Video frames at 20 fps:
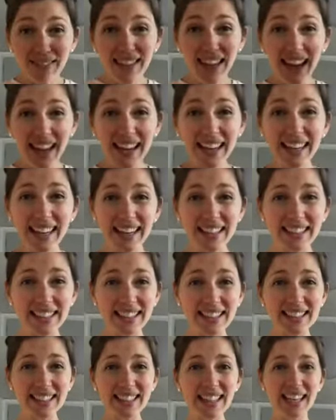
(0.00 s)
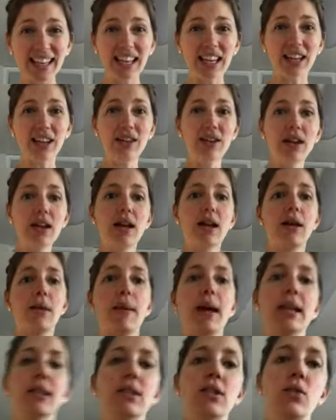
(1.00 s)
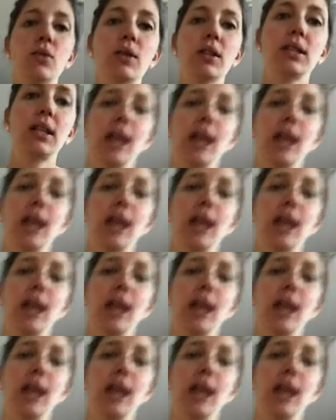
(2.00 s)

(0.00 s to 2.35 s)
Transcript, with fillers: Vienna, nice to see you. Madison, you want to